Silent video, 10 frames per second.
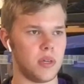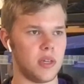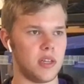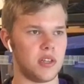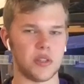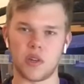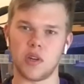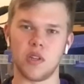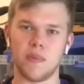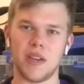just
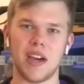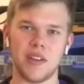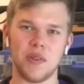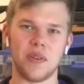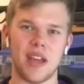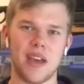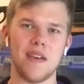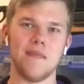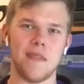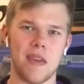occurred to me I don't
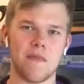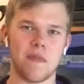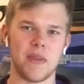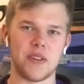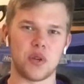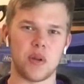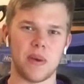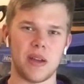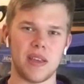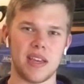have information
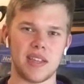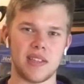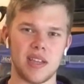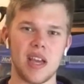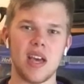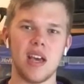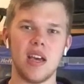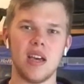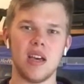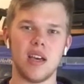about it yet.
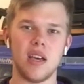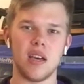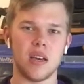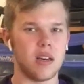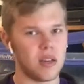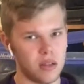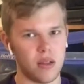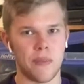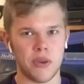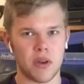
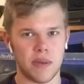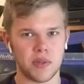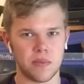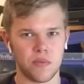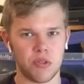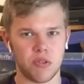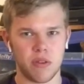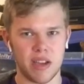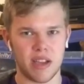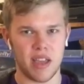Let me grab some real
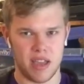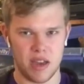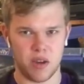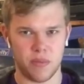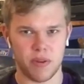quick, and I'll be